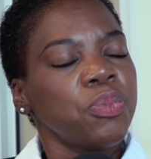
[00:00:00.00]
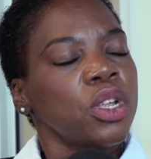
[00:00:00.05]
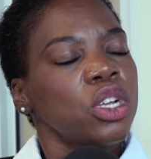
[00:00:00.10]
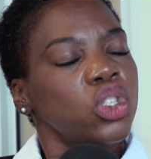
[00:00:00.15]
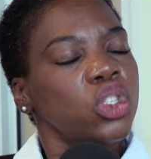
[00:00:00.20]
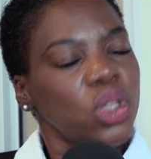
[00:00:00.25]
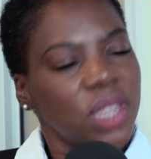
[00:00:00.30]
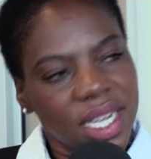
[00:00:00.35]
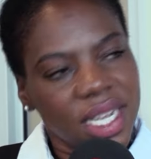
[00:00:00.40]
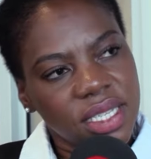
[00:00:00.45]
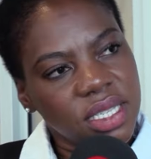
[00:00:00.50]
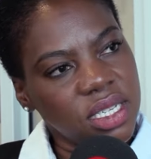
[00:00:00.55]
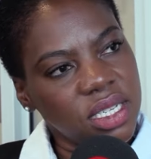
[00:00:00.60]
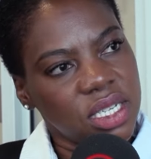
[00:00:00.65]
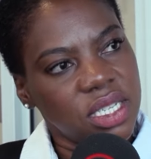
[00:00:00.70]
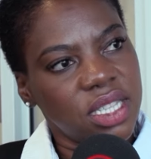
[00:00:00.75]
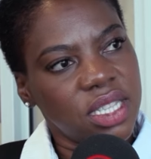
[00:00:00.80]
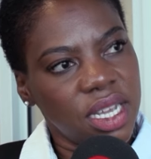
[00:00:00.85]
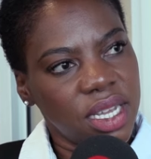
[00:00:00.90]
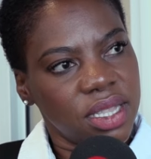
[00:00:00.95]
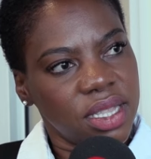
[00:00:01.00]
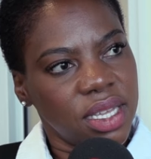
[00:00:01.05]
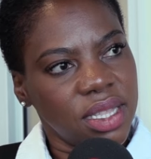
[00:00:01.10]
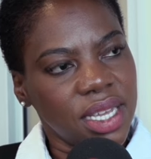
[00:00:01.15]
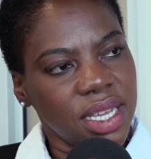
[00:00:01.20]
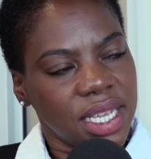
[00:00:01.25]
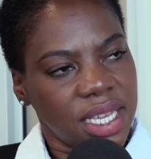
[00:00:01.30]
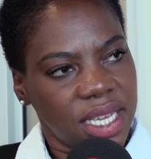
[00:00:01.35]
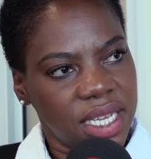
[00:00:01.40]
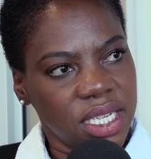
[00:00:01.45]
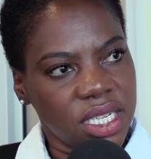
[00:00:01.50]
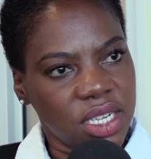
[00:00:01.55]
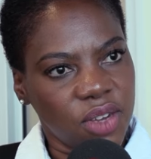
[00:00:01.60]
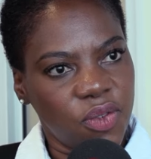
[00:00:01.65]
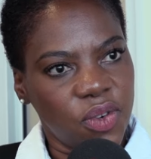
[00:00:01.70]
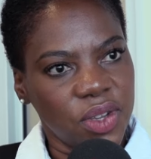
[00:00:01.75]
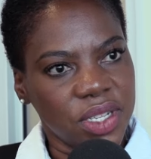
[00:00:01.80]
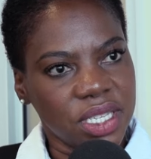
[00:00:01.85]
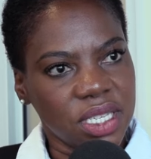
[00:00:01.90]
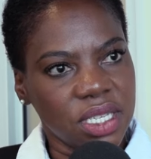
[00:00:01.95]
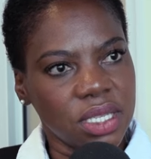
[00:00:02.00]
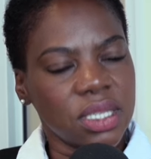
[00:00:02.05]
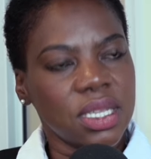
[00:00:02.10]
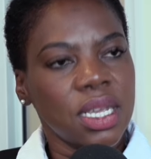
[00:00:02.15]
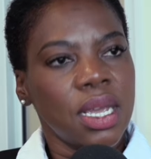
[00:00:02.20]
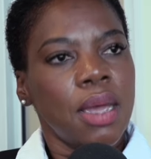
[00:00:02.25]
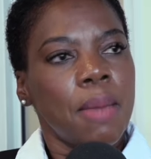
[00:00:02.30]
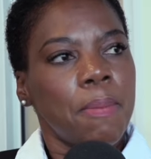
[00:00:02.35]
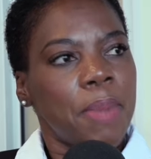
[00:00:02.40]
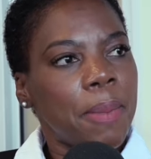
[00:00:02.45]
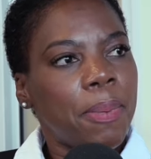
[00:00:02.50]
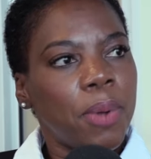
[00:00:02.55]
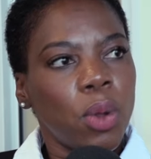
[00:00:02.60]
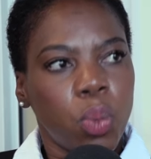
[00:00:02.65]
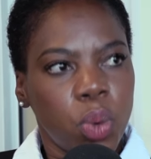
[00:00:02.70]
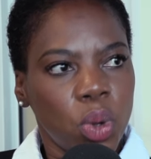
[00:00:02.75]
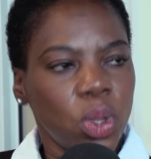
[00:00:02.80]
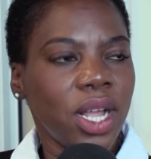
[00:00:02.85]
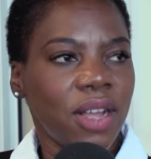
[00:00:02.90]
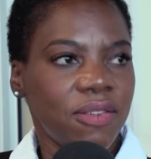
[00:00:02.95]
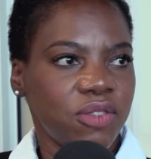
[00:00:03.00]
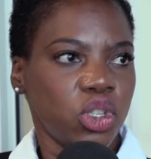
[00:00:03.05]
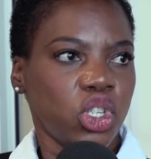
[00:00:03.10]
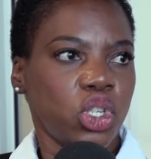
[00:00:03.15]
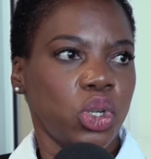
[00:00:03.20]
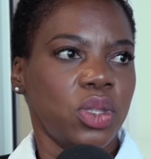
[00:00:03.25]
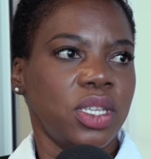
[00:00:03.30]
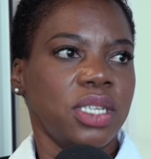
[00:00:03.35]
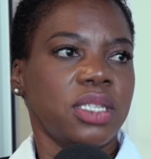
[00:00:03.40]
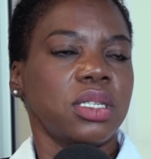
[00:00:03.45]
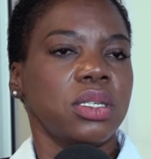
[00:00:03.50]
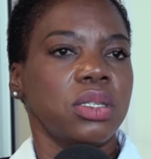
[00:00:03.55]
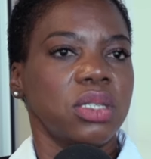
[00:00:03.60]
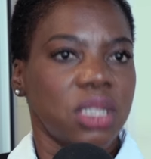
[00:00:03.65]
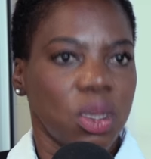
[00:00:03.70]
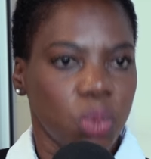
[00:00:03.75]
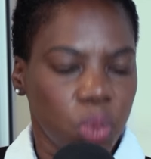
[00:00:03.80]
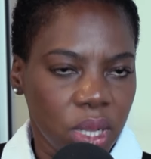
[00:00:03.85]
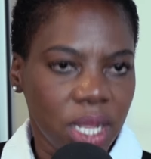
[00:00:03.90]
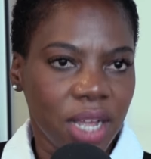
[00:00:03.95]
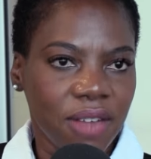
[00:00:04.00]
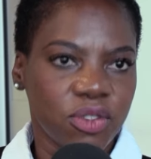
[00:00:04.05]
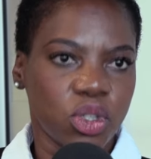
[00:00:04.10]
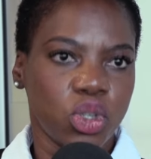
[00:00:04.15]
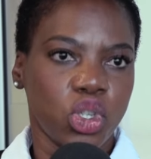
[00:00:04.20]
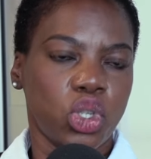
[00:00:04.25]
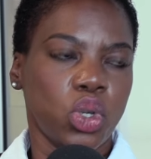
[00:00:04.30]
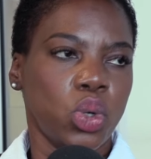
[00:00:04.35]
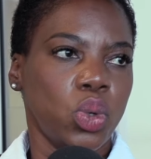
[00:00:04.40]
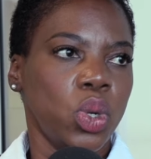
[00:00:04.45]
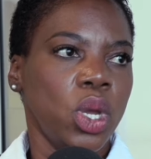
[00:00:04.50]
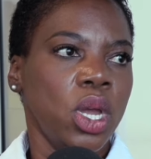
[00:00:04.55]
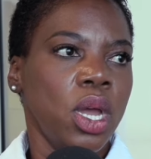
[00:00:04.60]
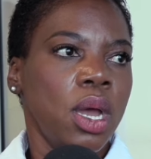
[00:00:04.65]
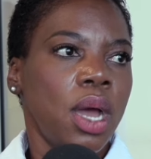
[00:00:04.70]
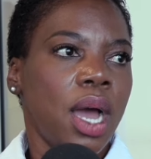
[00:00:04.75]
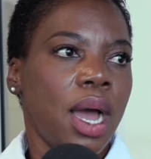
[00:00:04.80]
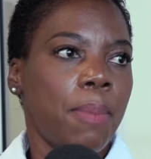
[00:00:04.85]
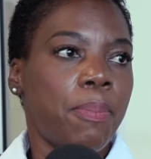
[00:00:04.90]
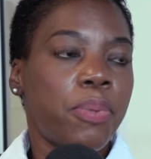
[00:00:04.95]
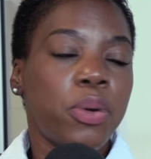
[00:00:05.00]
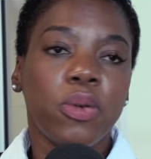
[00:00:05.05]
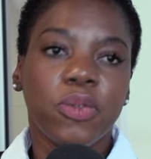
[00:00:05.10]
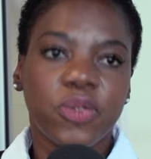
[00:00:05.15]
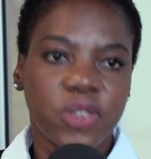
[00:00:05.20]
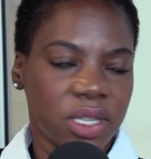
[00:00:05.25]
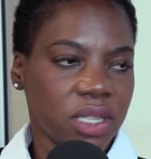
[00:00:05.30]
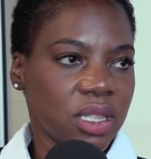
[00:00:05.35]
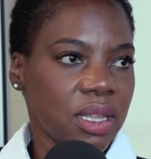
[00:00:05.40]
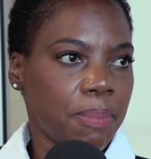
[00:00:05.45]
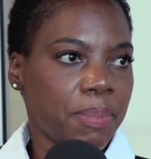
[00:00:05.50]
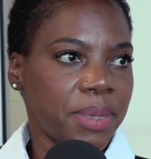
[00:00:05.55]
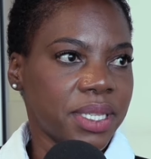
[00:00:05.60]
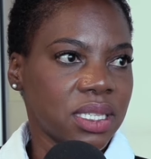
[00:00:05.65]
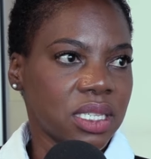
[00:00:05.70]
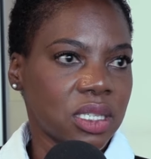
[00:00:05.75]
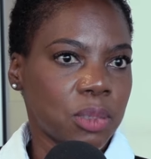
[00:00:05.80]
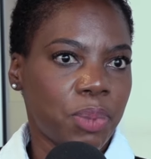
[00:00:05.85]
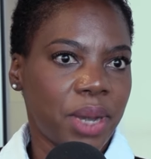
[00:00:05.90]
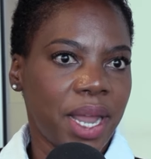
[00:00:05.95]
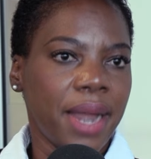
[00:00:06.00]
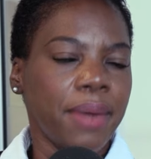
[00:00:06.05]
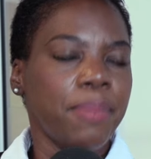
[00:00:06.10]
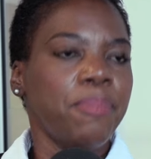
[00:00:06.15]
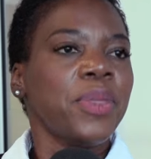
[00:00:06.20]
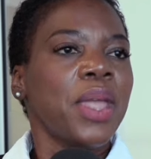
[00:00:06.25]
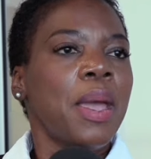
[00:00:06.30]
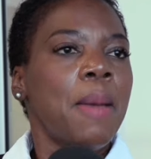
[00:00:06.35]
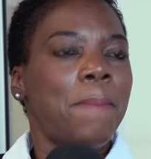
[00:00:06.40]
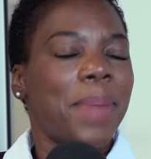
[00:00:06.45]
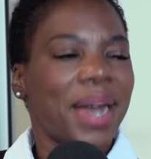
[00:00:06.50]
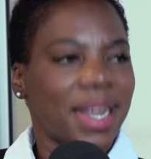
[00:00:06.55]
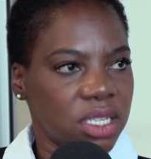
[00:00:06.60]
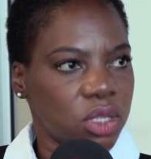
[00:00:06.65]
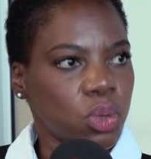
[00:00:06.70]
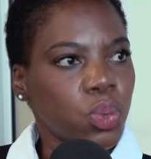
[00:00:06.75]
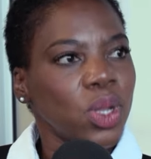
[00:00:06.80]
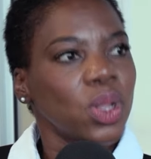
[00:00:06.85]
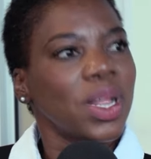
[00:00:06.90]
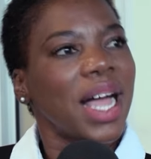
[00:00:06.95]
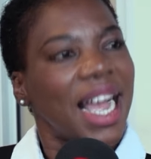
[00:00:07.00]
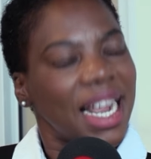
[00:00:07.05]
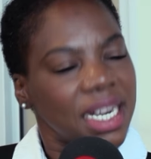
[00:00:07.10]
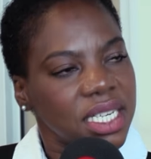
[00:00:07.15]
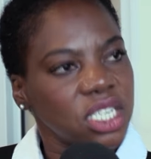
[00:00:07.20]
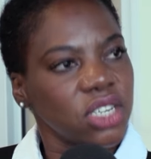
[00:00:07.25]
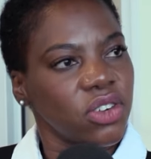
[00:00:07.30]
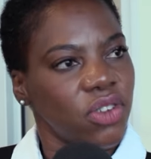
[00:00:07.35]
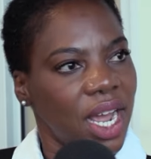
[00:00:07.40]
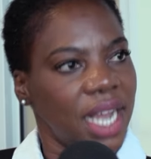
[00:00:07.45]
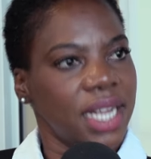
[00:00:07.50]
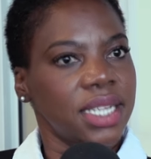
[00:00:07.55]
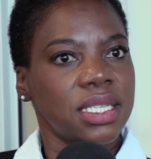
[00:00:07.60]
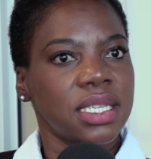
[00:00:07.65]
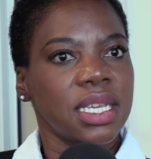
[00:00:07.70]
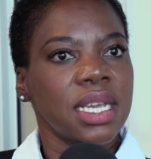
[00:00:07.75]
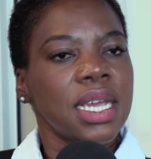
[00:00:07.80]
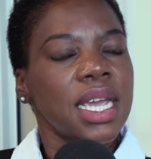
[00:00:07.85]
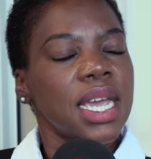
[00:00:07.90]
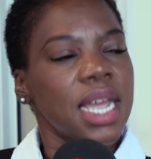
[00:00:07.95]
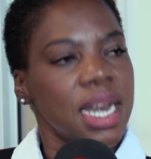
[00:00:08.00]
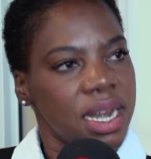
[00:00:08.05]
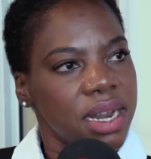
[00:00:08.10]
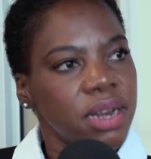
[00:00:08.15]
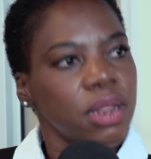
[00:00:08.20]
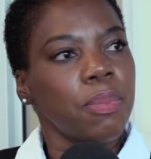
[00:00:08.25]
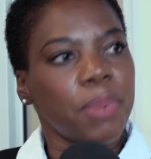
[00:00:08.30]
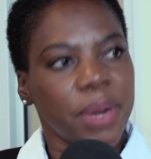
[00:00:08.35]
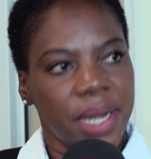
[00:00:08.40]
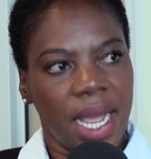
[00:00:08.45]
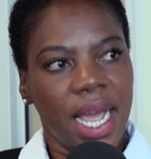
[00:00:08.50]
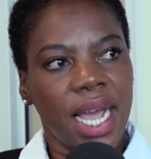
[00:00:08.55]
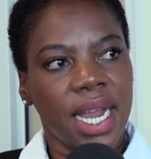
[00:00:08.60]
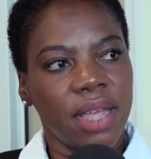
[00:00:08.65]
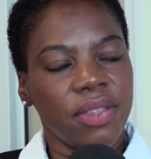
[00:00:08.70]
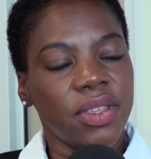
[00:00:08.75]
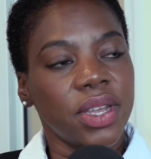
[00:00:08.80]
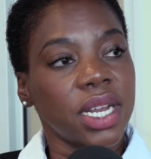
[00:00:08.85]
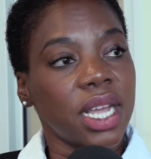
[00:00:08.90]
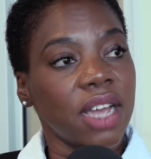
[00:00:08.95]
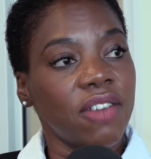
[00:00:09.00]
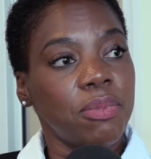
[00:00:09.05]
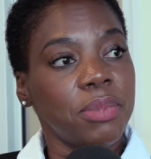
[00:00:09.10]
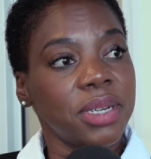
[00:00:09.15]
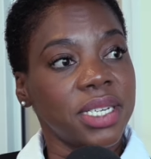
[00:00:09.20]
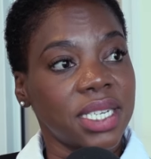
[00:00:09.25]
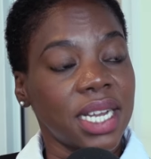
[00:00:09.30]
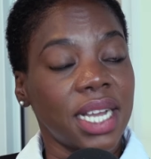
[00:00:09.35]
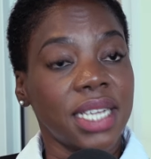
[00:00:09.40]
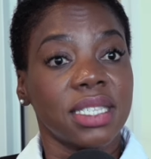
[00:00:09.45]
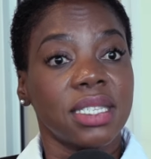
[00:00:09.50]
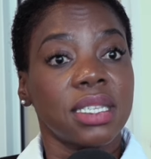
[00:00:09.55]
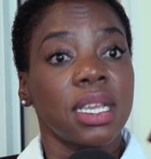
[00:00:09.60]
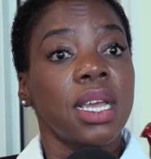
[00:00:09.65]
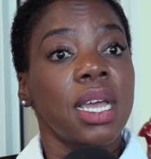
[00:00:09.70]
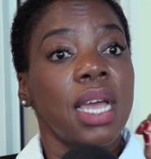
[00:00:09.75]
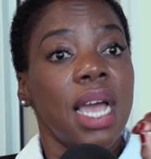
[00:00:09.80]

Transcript: So that's the, the the, the key differences. People will have to show their skills. They will have to show uh, proofs in their business plan, but we'll underwrite a little bit higher than government does.